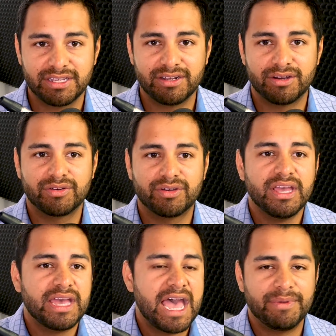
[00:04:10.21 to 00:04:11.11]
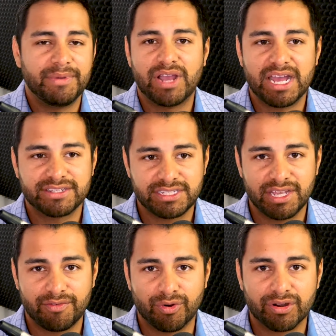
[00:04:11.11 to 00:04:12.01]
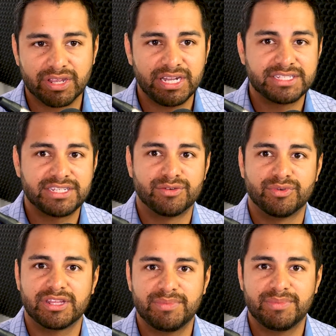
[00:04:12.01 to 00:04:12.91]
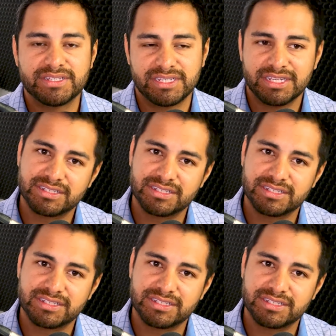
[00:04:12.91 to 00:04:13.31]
You know, how many guys does he have working? Is he really busy?